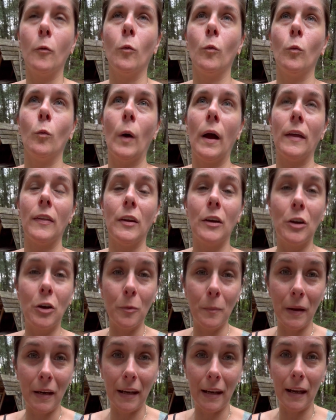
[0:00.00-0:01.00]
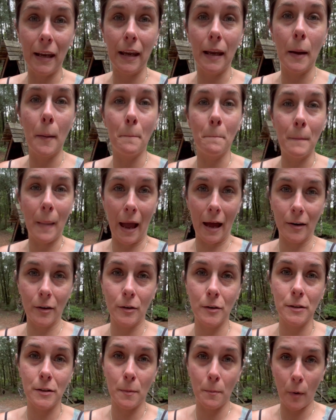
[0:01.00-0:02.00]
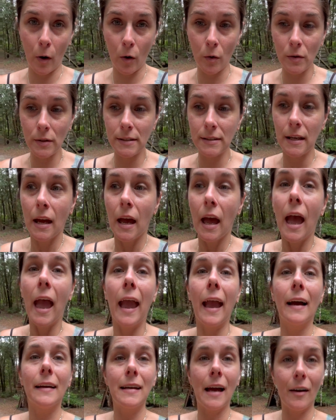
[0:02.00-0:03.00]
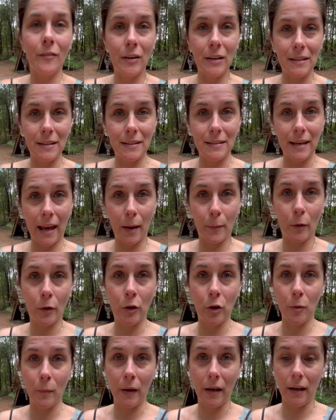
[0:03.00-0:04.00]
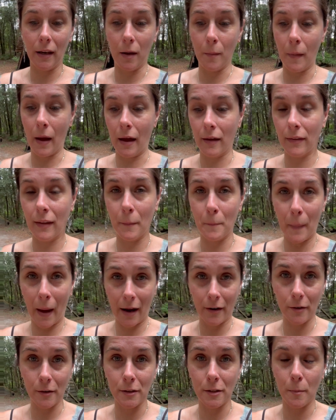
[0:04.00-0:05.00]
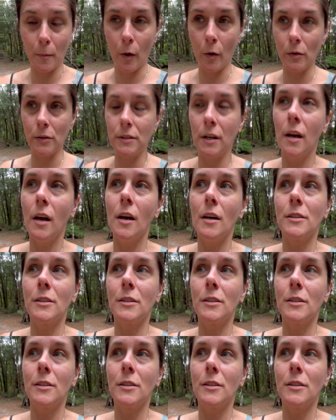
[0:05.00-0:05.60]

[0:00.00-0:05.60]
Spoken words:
when the humidity matters the most, and having stable humidity that matters the most.